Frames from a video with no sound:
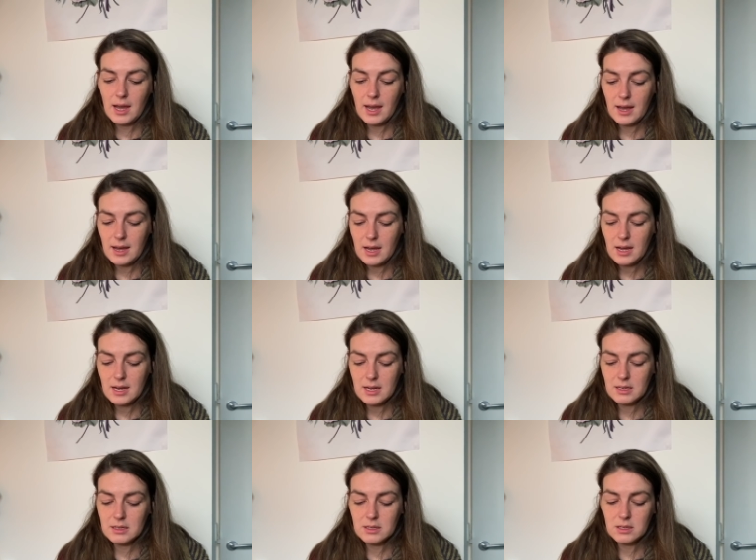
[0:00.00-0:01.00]

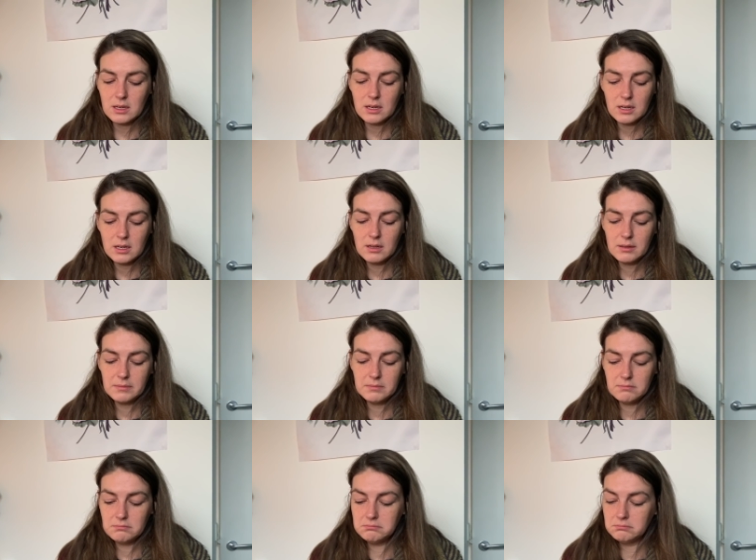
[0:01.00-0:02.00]
And
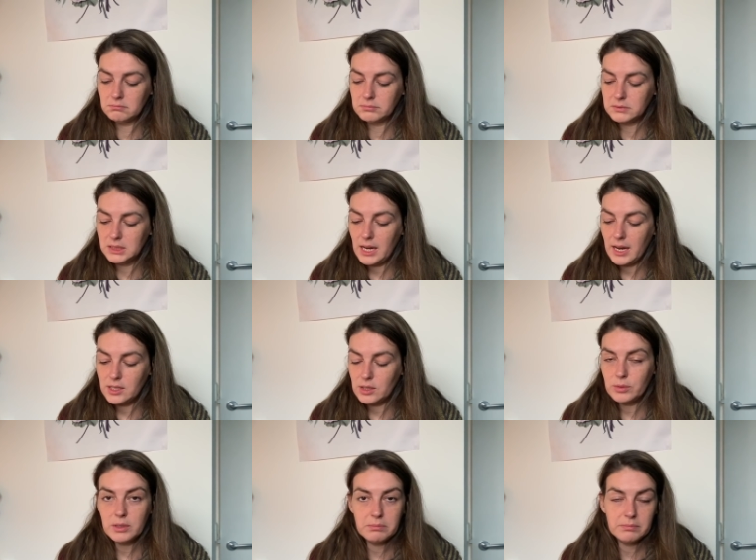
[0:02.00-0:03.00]
yeah, I
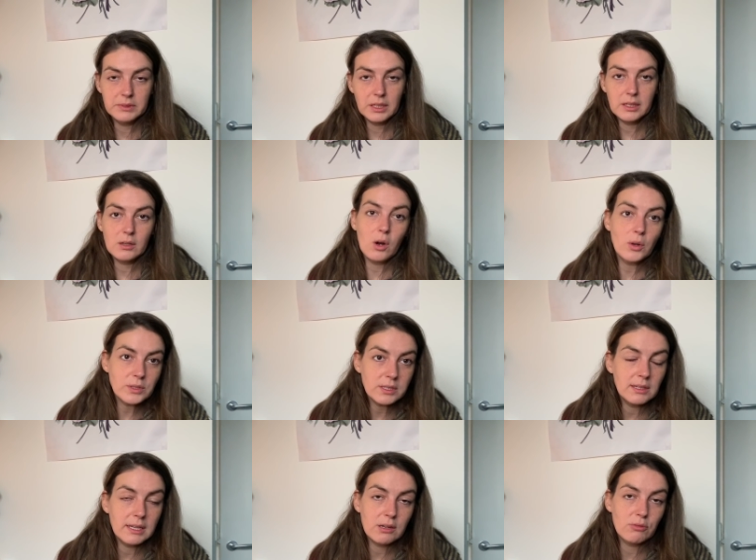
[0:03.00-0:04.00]
don't want to like
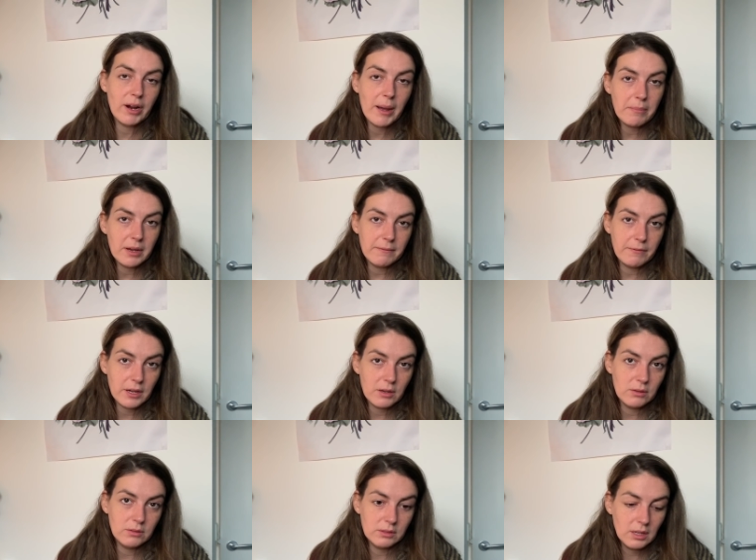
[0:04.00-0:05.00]
constantly grab my
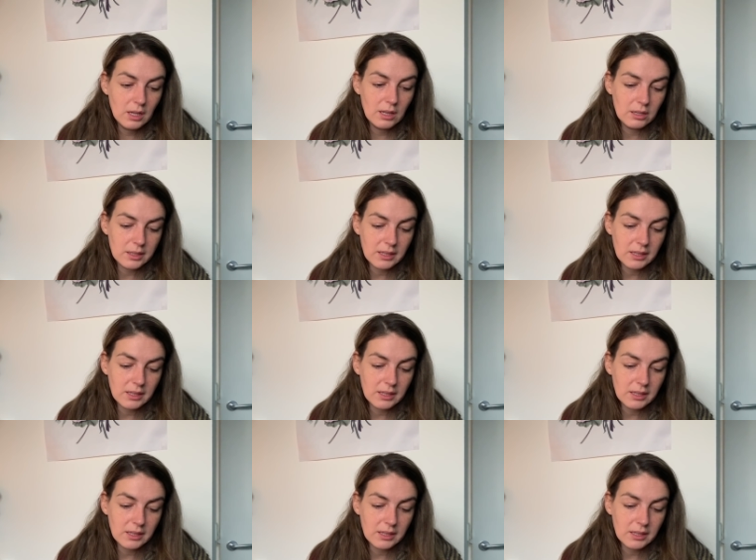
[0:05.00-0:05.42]
phone, look